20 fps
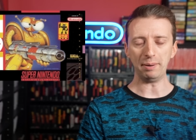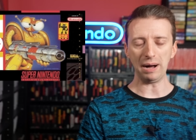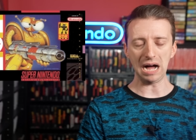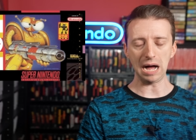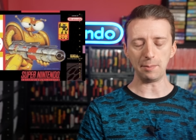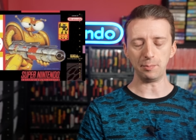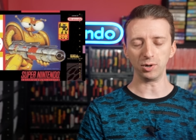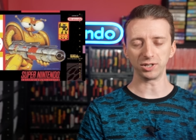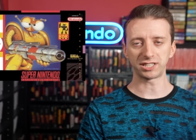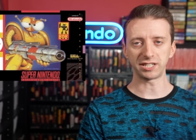
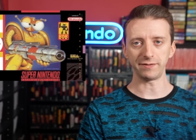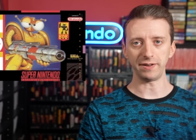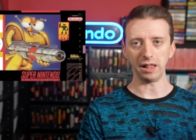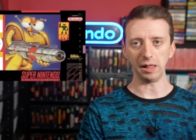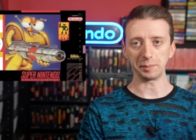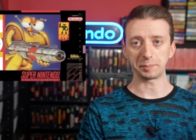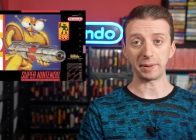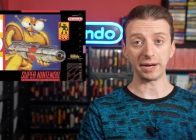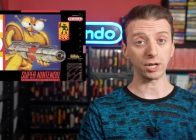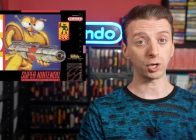Bob was
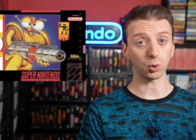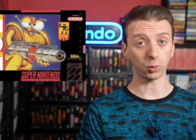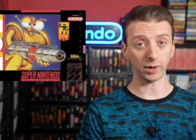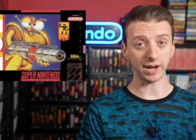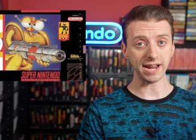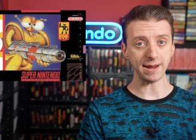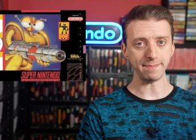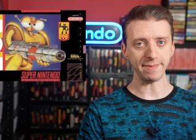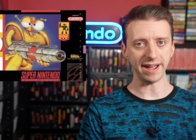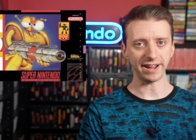developed by
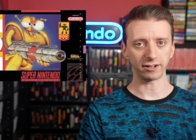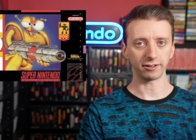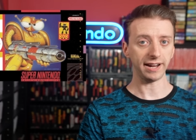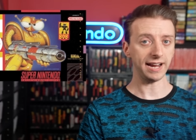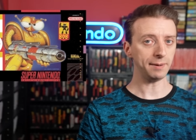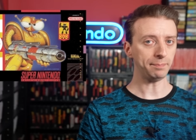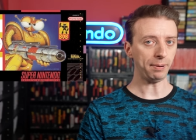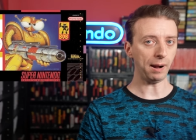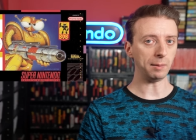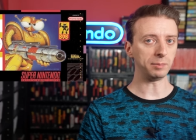Grey Matter
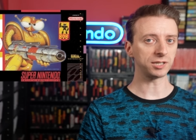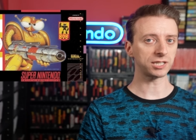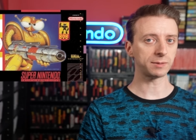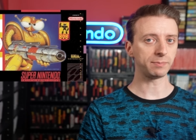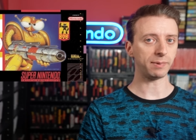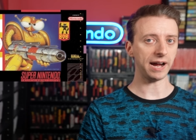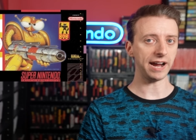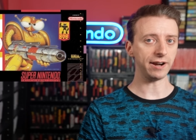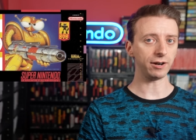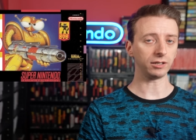and published
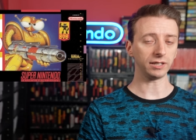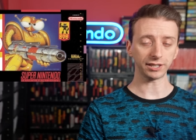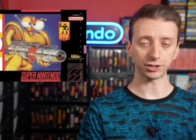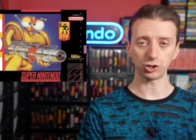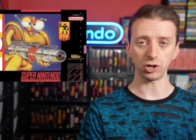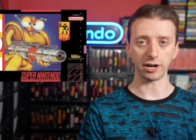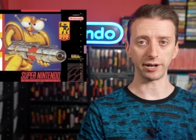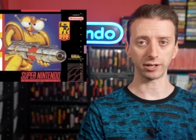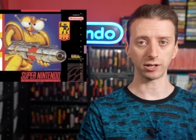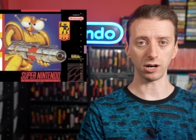by
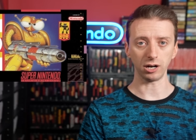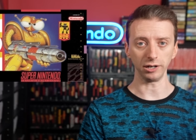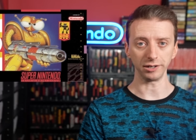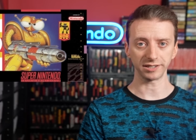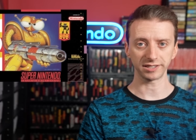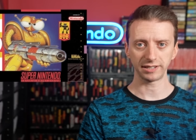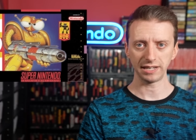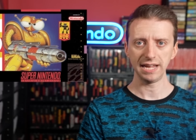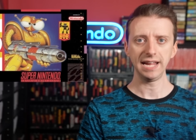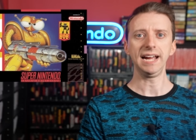Electronic
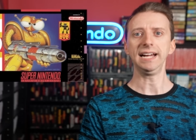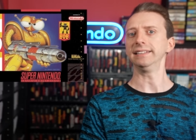Arts.